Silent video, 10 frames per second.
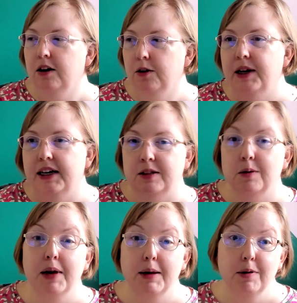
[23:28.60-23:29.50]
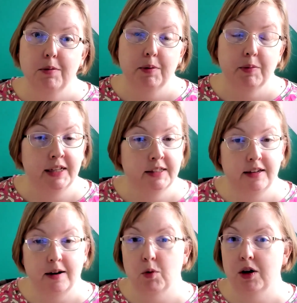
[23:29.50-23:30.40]
Okay, so maybe we
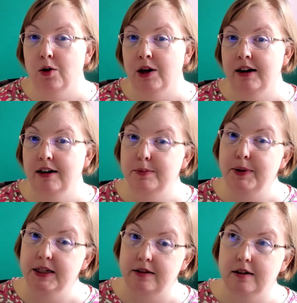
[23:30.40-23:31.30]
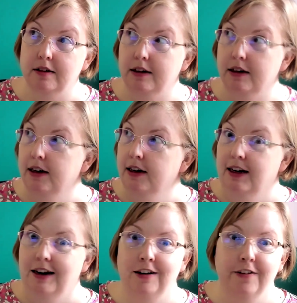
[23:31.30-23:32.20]
instead want to organize based on
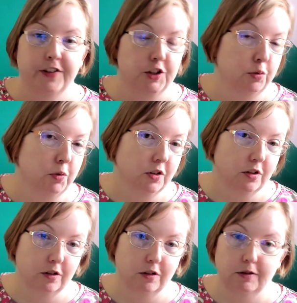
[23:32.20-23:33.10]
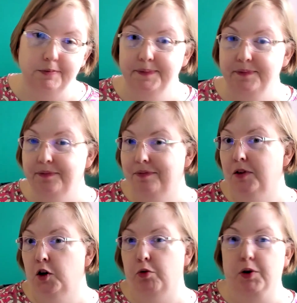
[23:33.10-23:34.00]
individual,
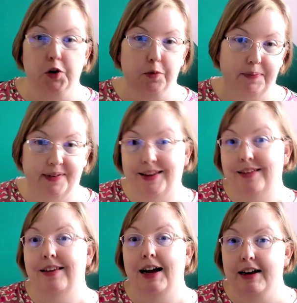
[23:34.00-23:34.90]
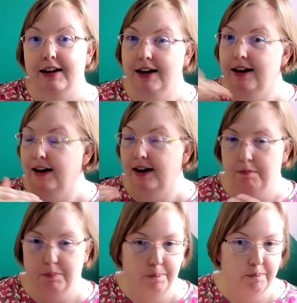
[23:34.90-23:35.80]
group, society,
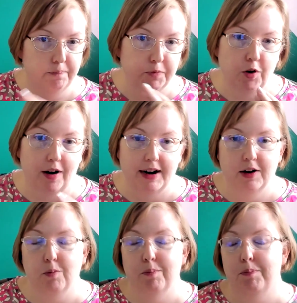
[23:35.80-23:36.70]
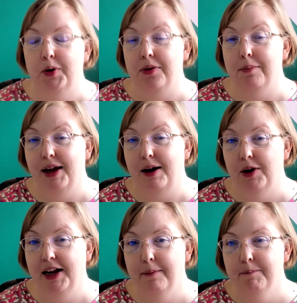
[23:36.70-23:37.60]
and try and put them that
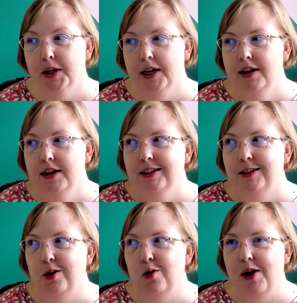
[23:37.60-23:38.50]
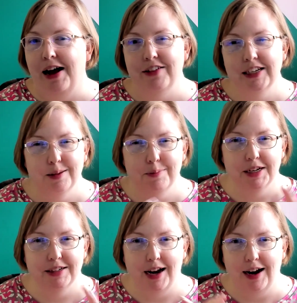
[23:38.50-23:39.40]
way. So having
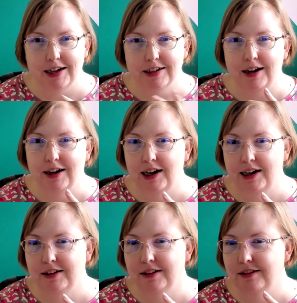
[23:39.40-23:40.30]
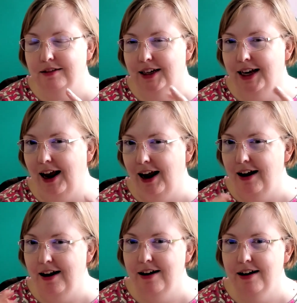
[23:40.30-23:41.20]
something tactile
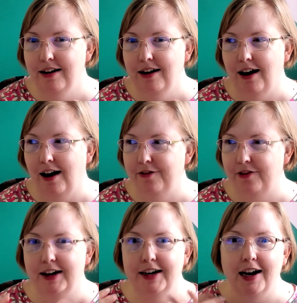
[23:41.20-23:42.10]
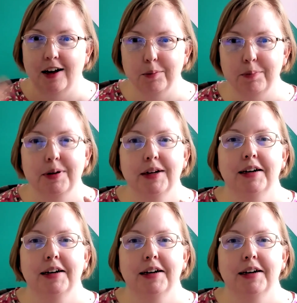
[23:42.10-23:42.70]
can, I find, help